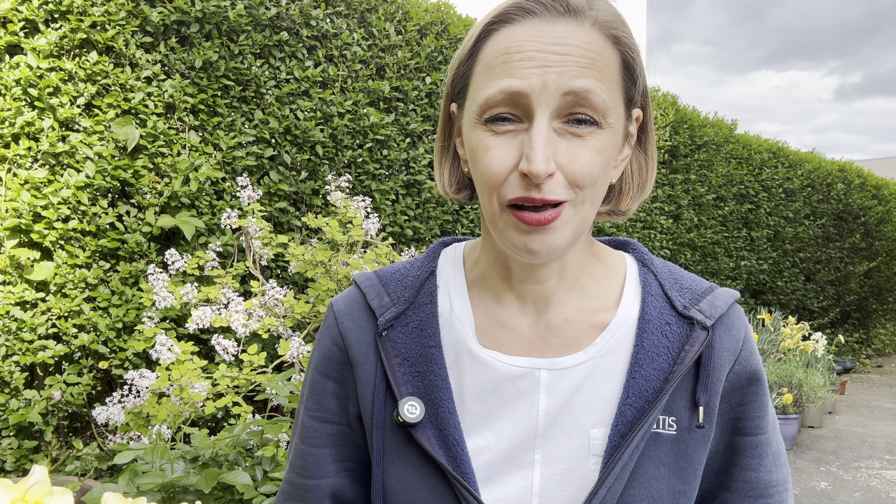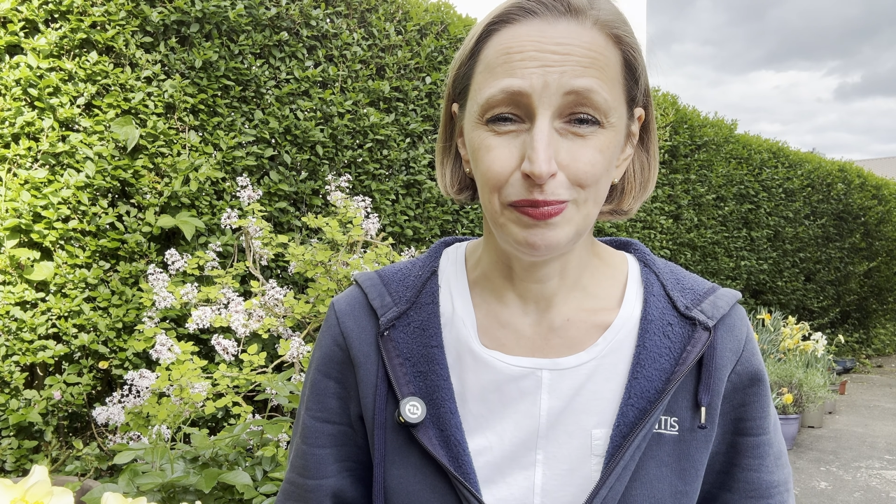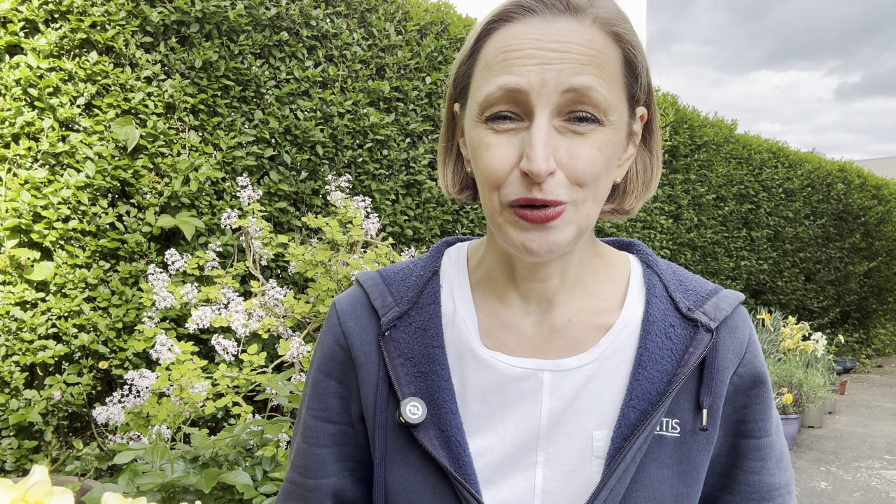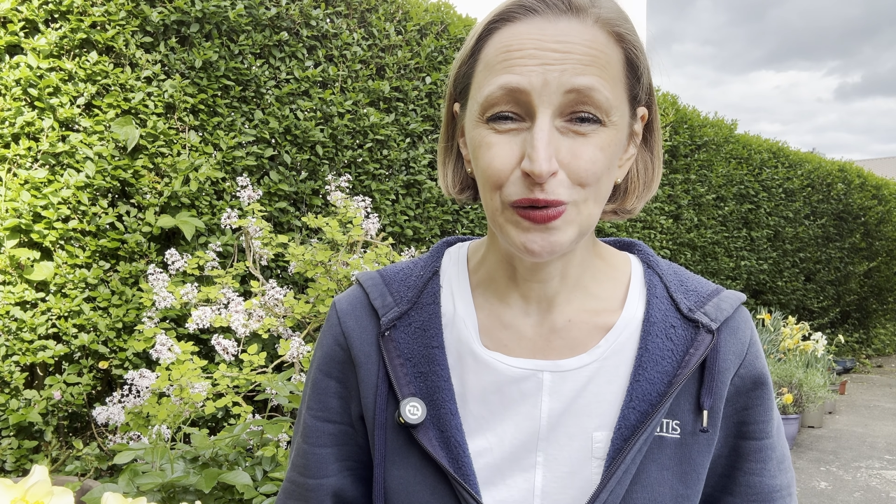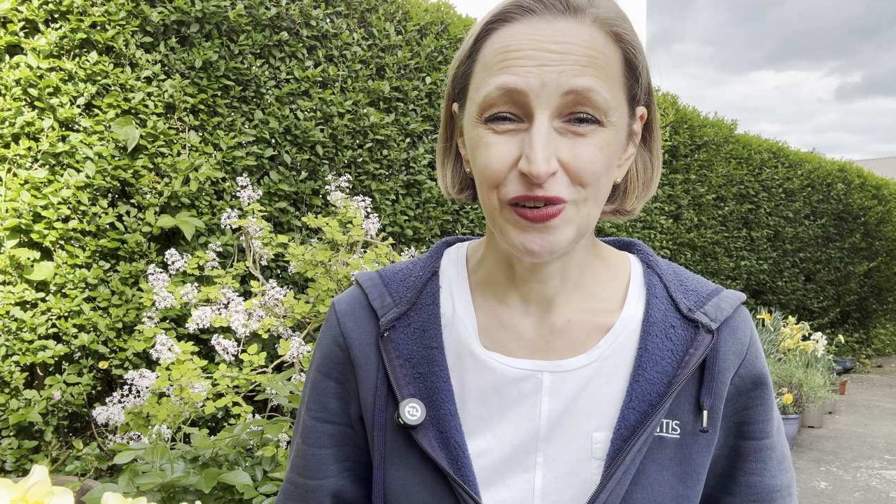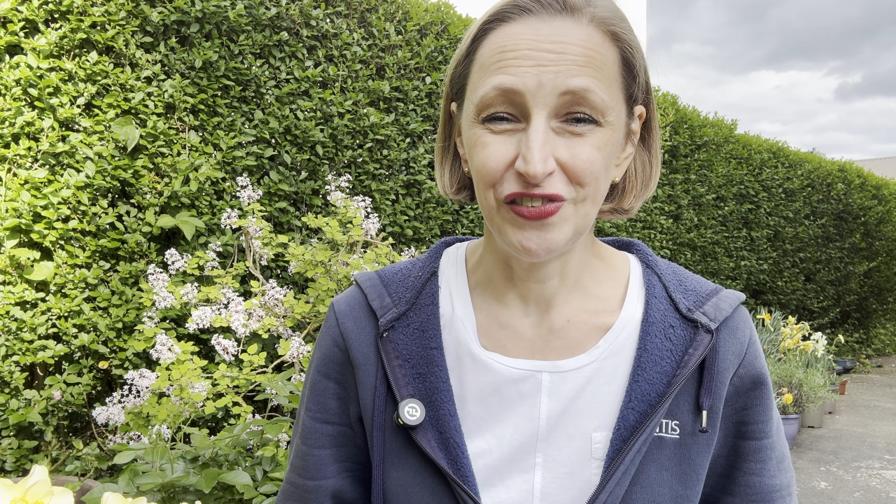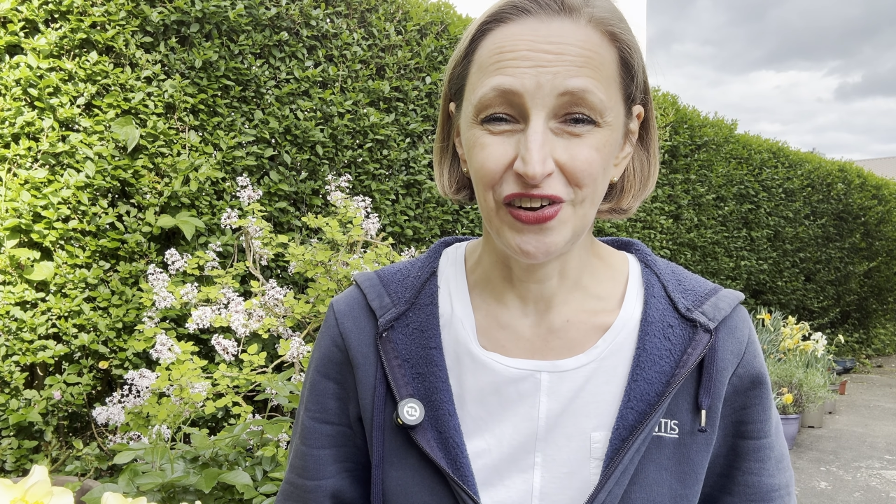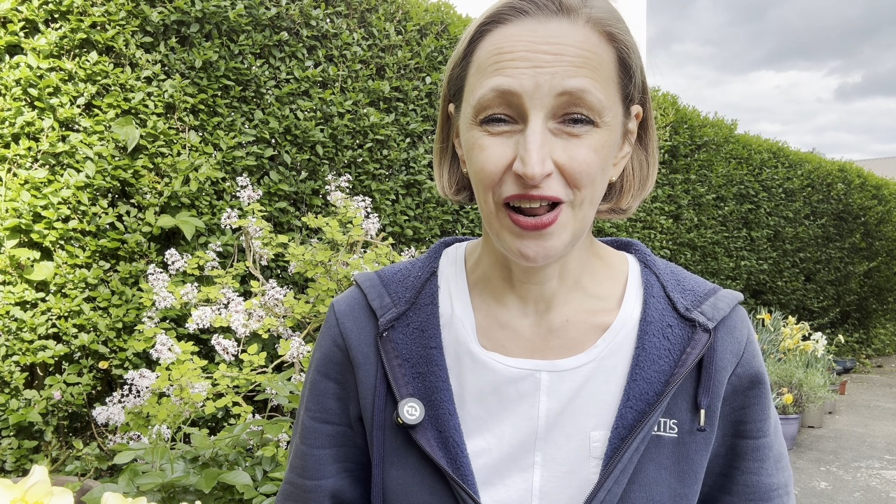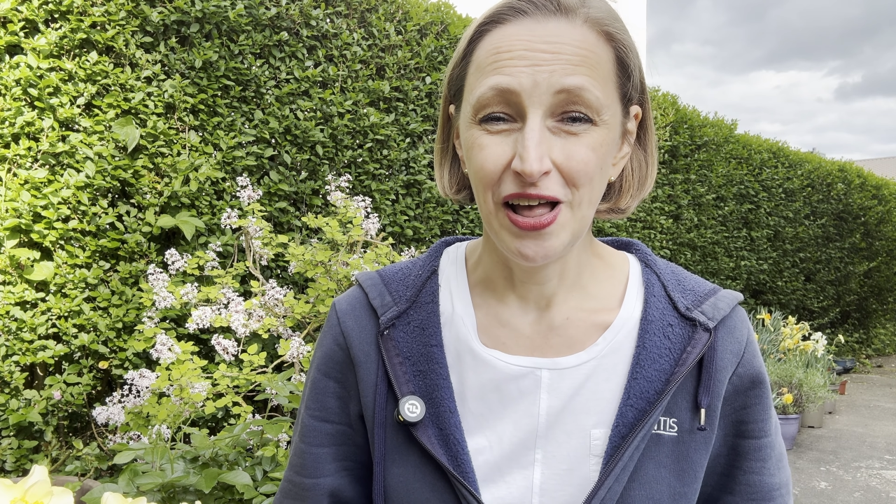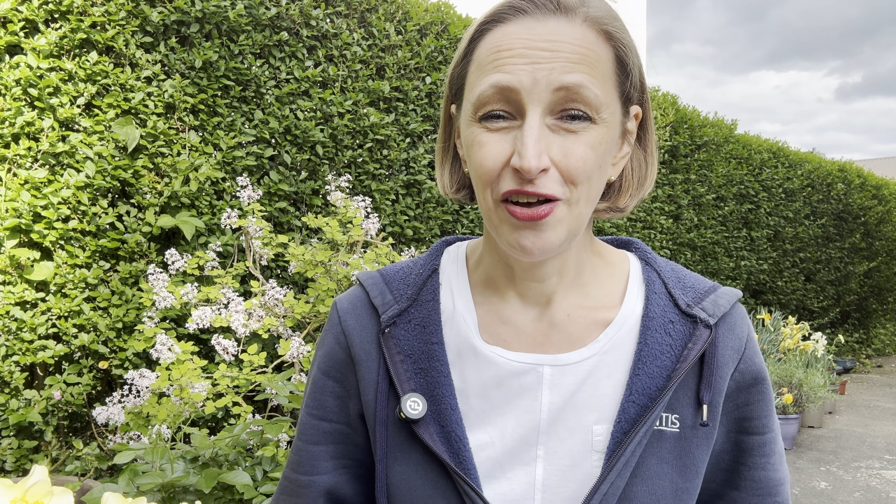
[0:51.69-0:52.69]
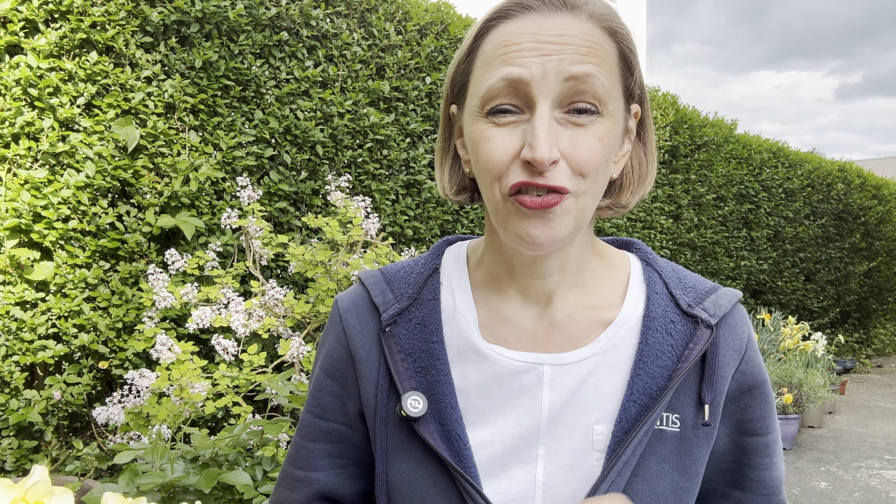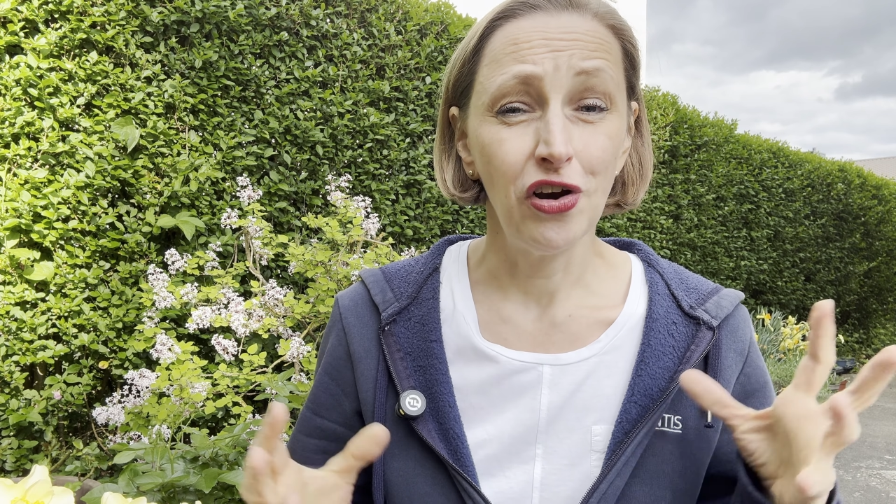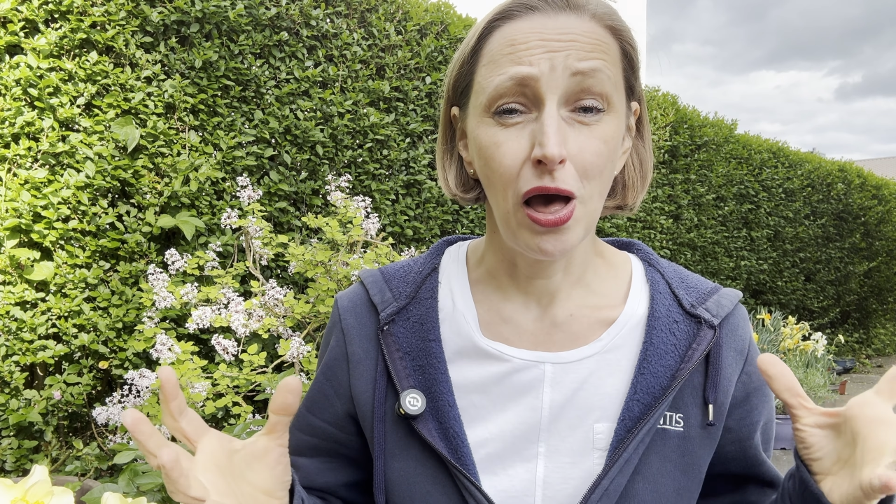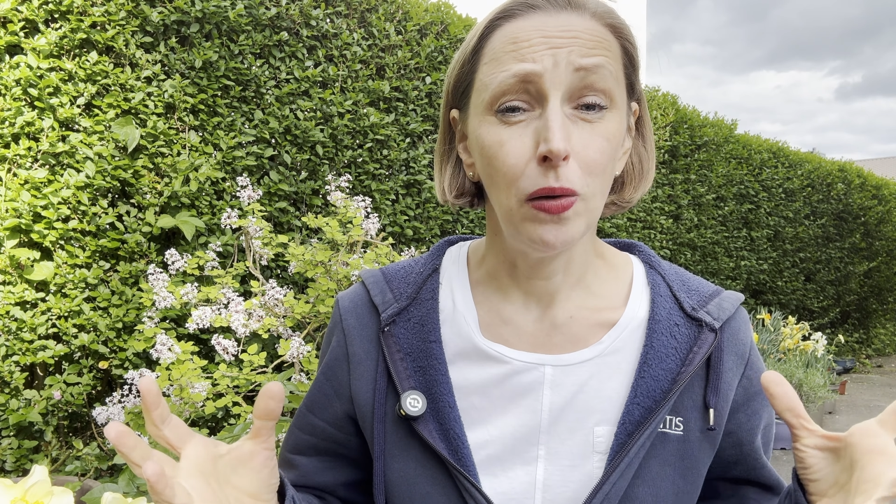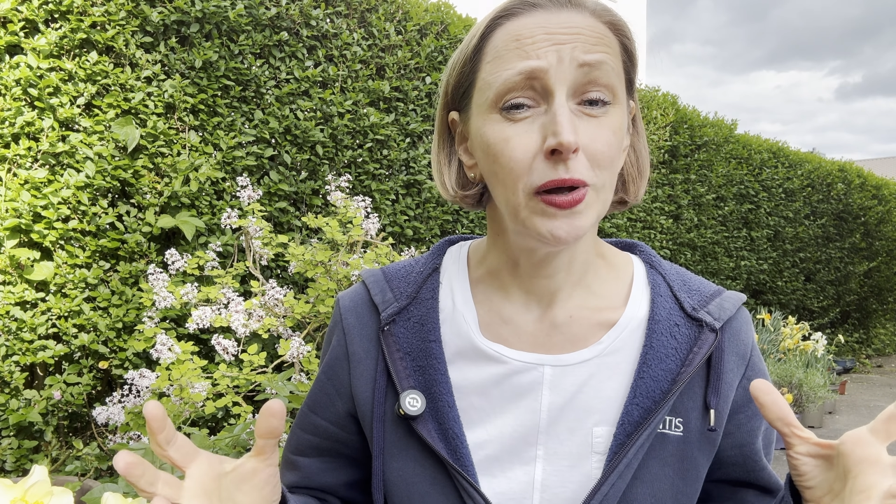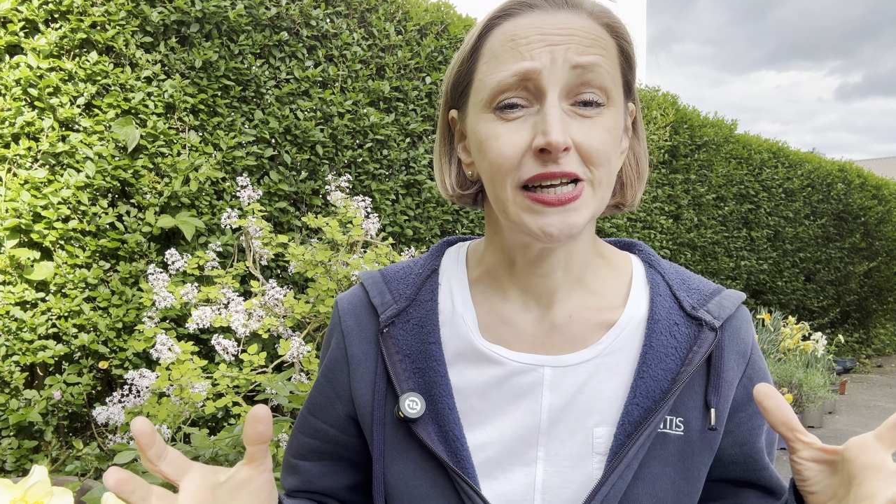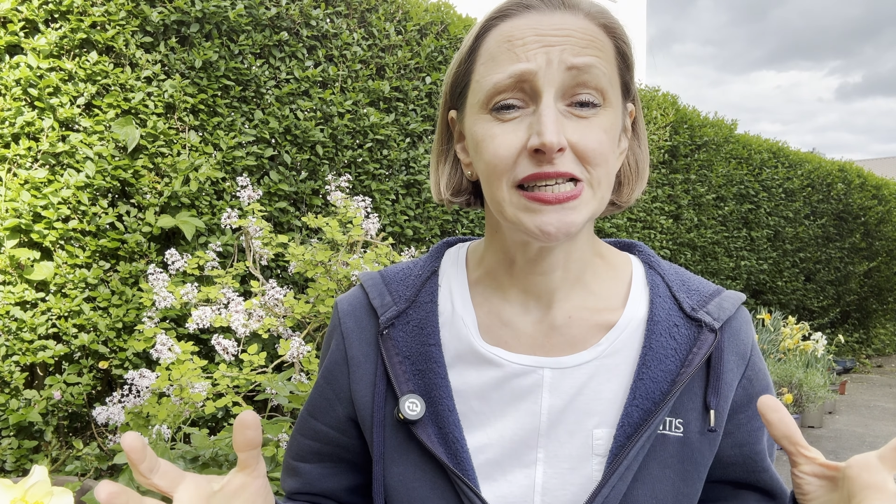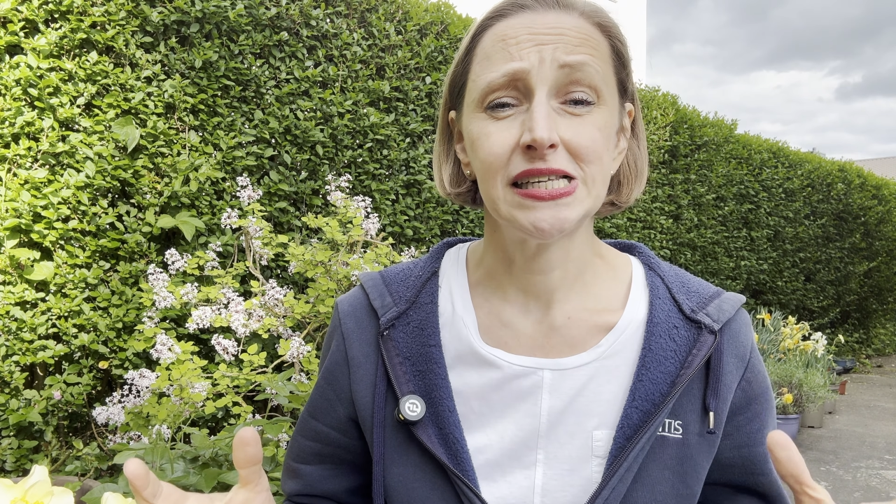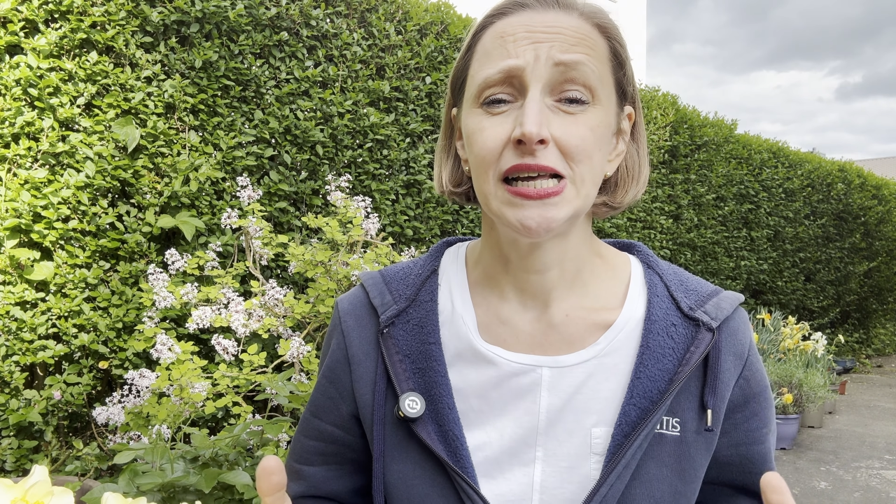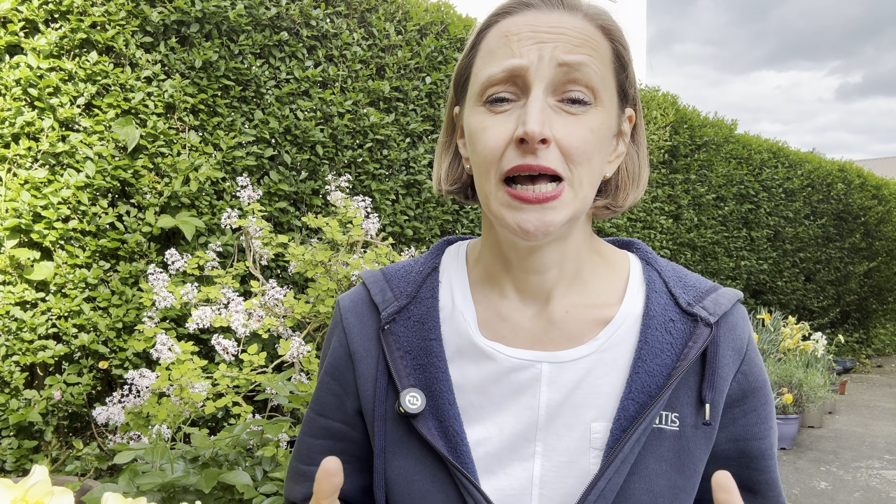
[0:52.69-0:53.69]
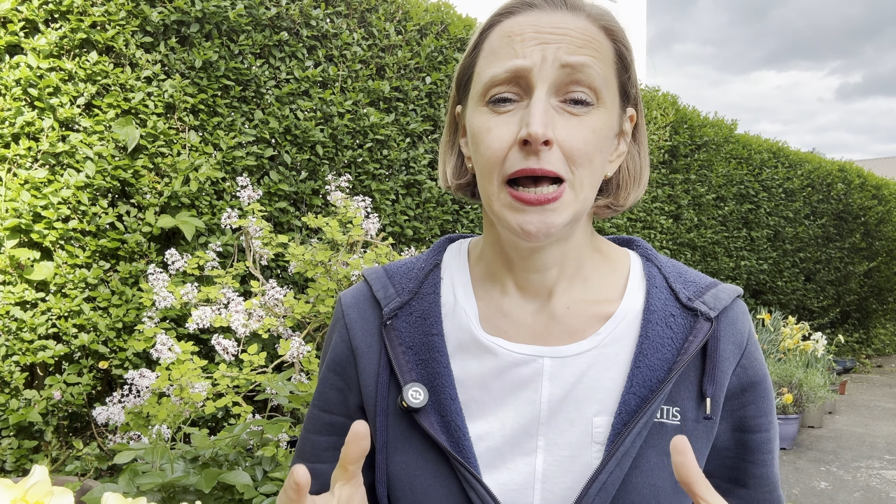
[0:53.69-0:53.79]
beautiful flowers